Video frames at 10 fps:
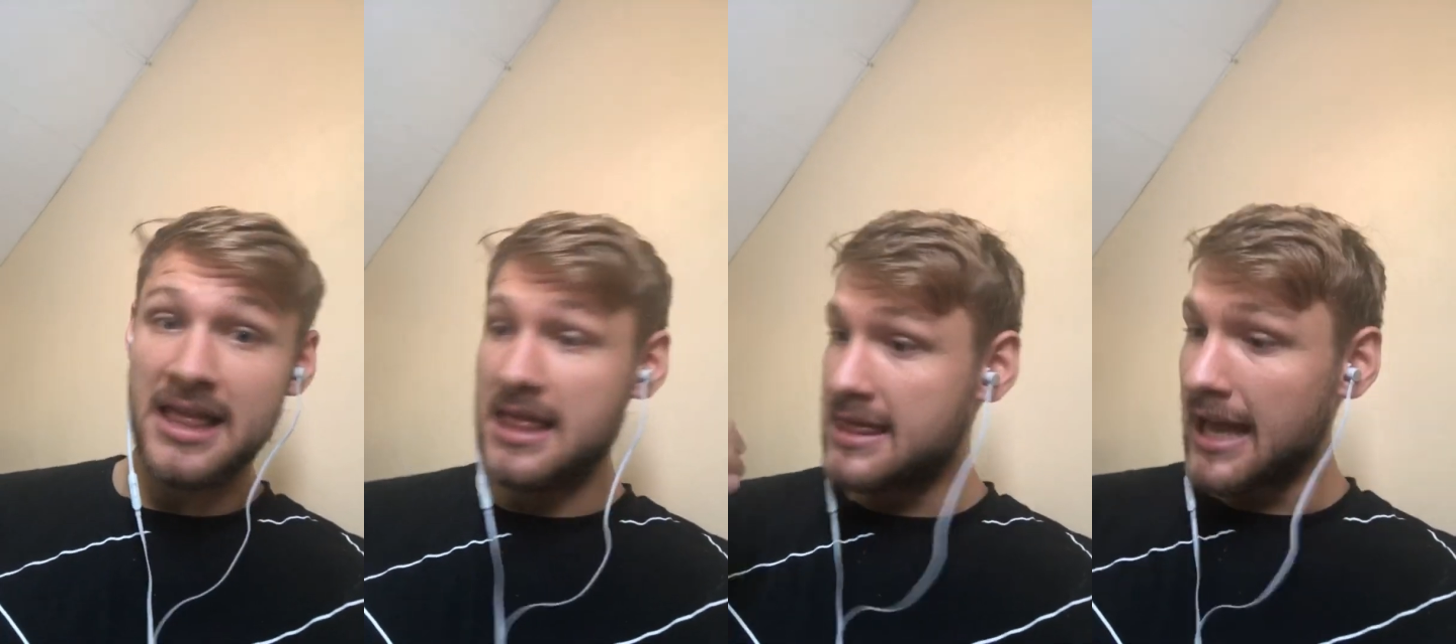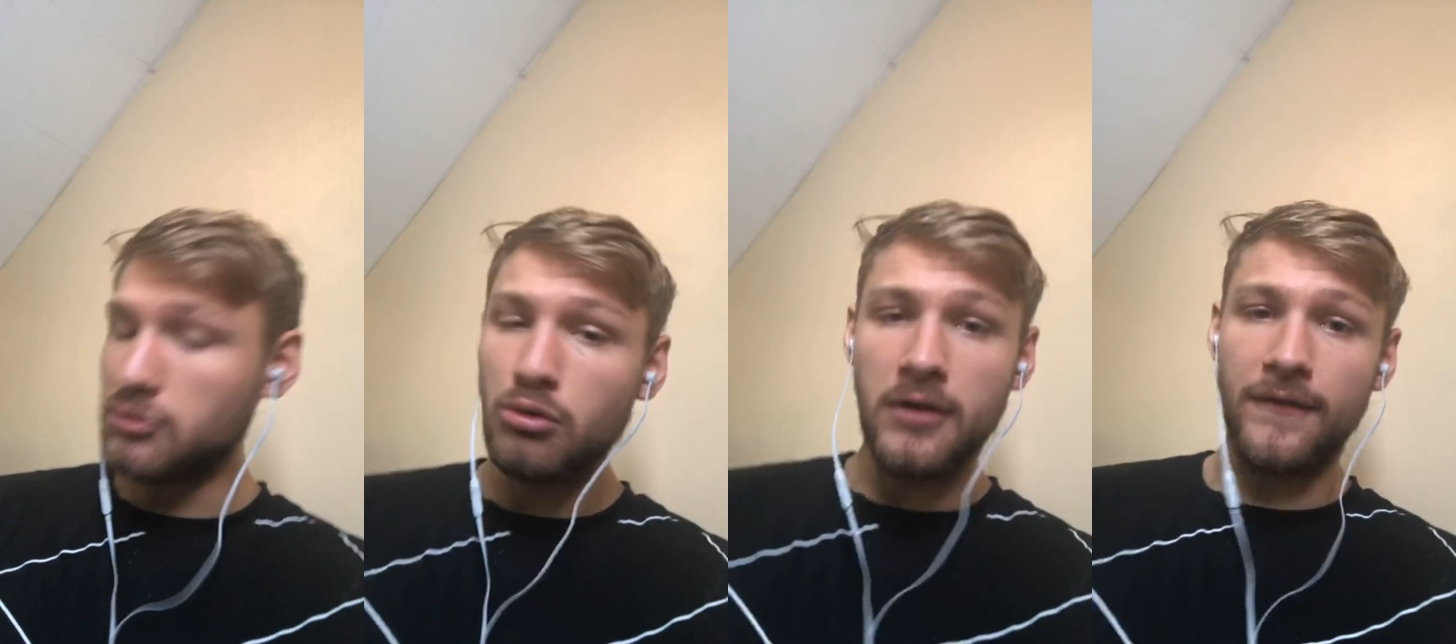That's
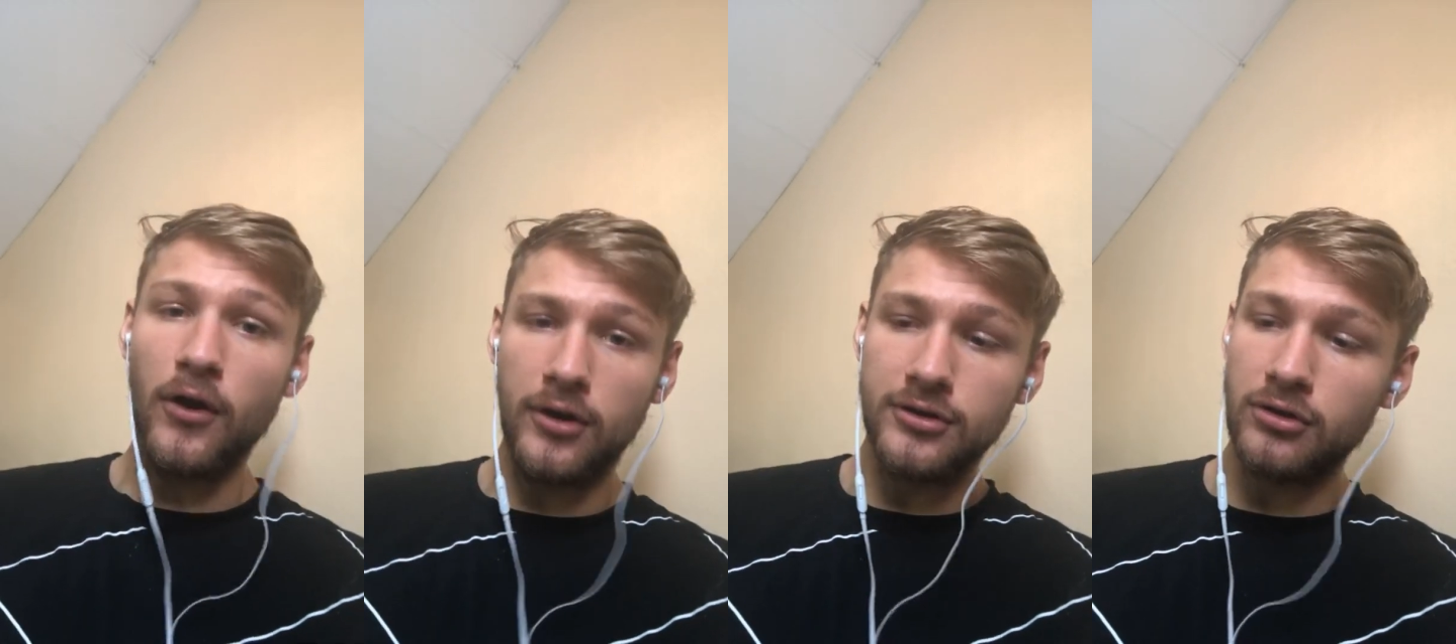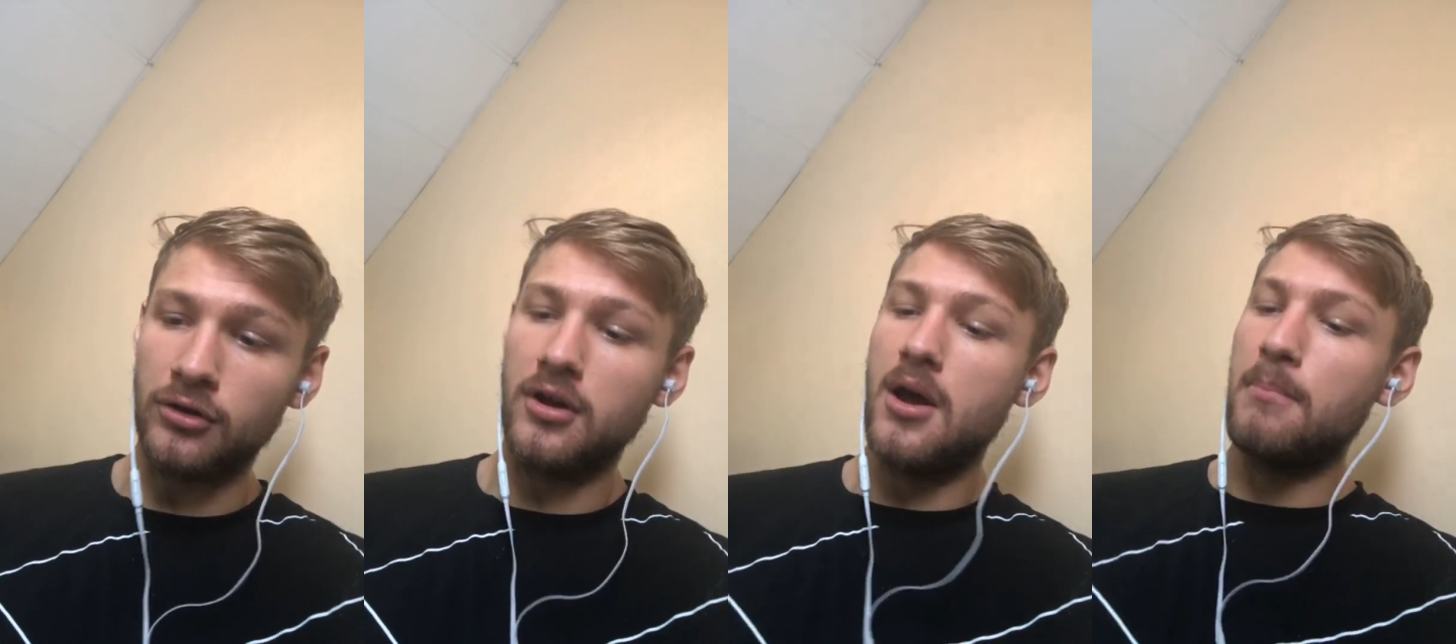what we focused on.
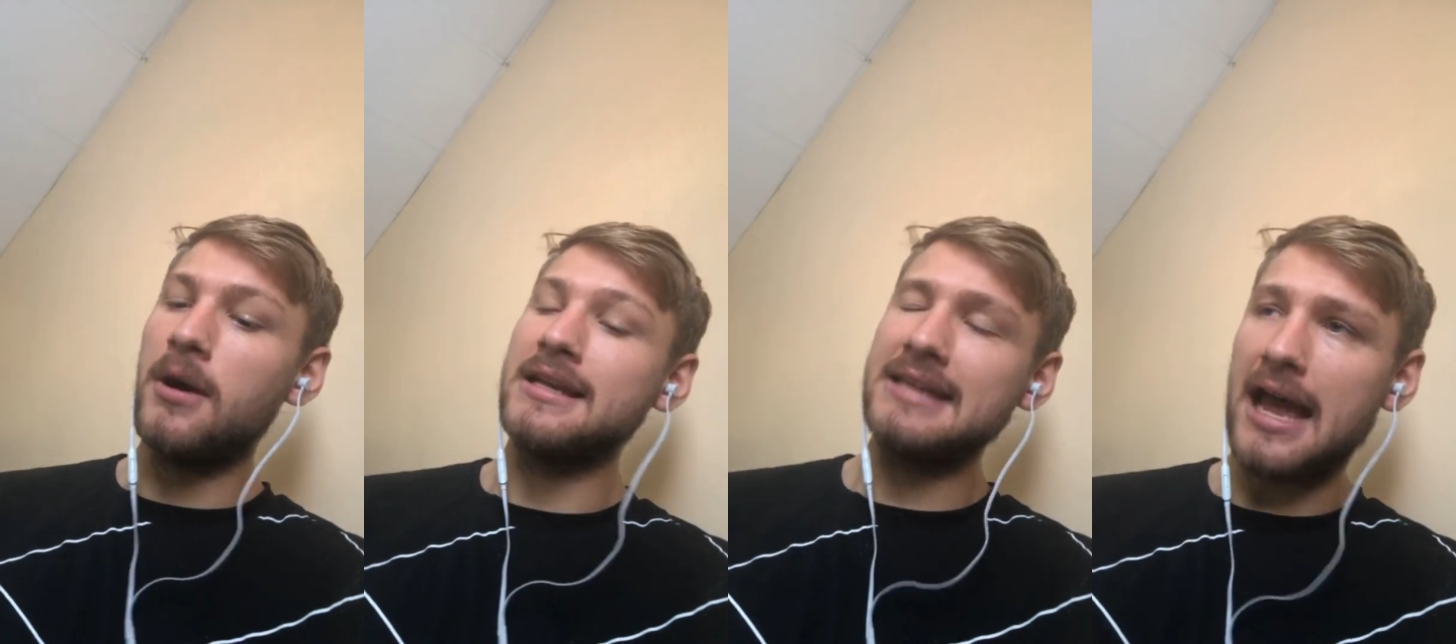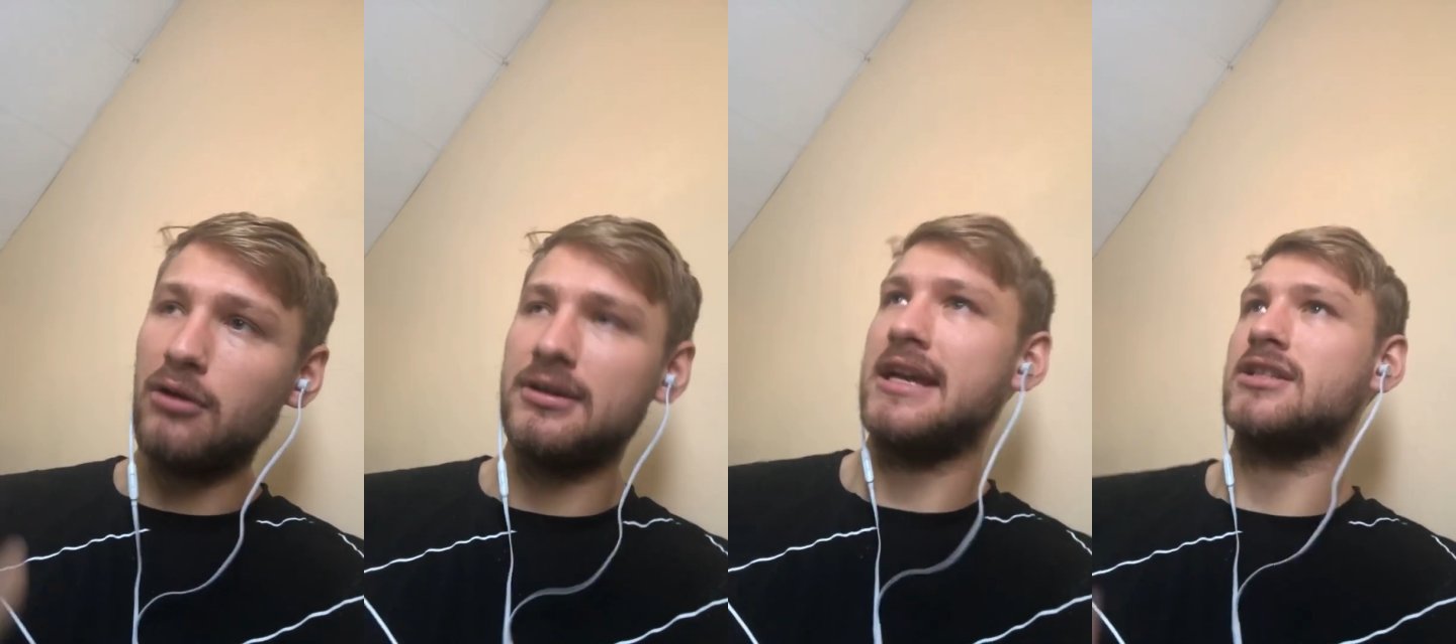But
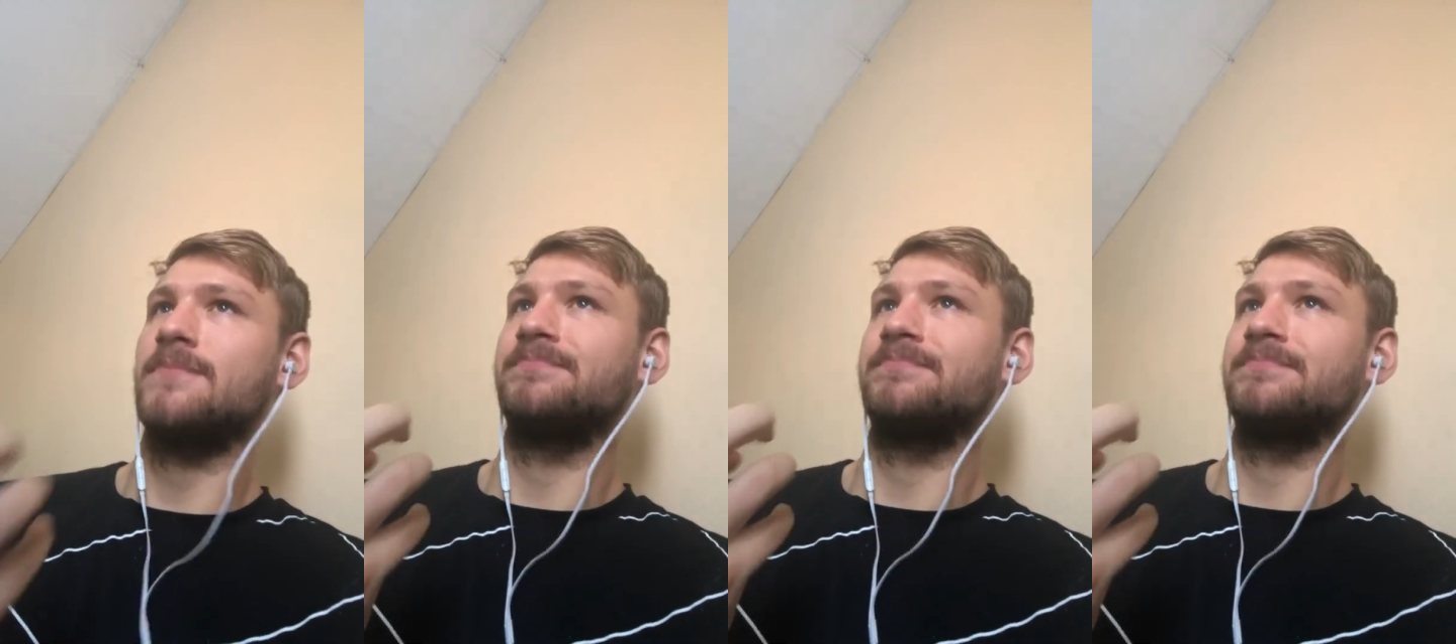nowadays,